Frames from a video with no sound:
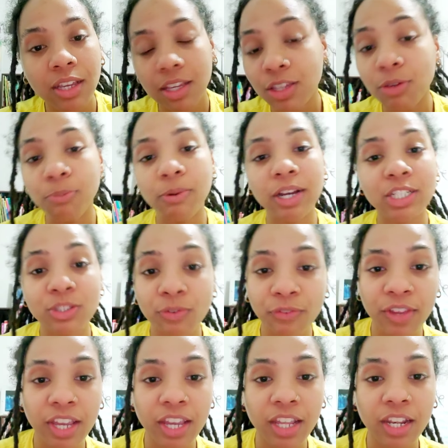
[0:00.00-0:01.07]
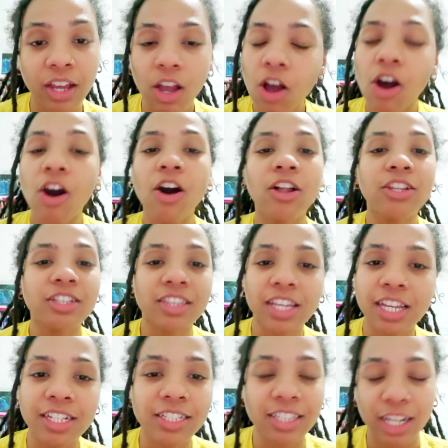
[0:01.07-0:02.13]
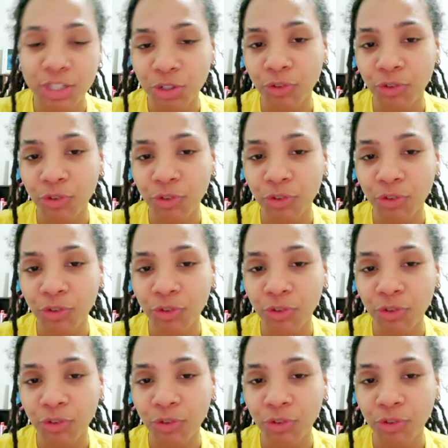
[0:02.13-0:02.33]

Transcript: You breastfeed. All the things that